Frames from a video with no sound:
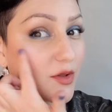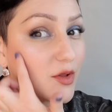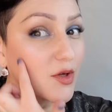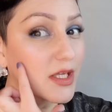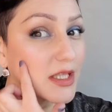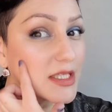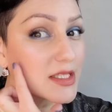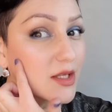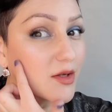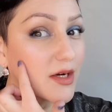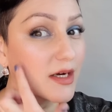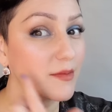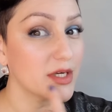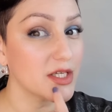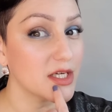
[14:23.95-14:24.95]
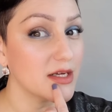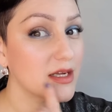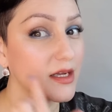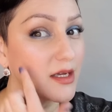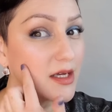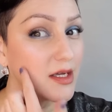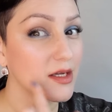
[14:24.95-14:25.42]
If you look at this color here on my
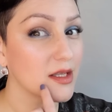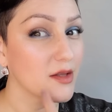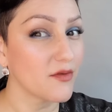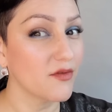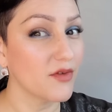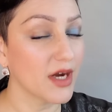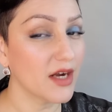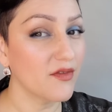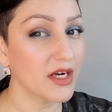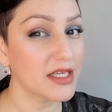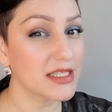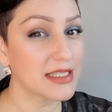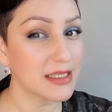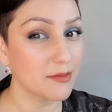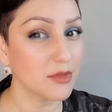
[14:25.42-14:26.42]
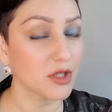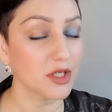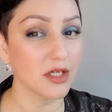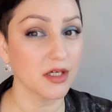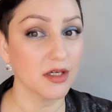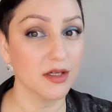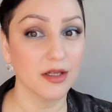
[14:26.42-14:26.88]
cheek, very, very
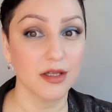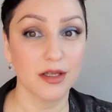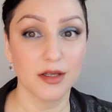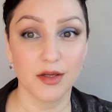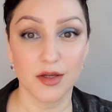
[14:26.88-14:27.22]
similar.